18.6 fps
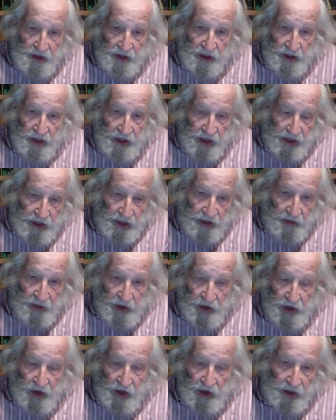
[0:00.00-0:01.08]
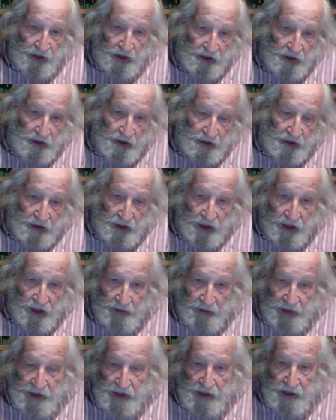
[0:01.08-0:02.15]
anti-American
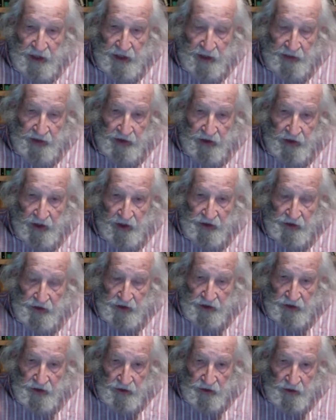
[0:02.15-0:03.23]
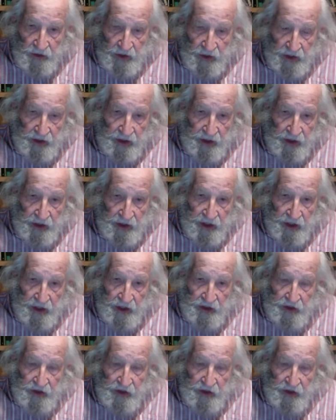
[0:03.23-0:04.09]
commie Democrats are doing. They're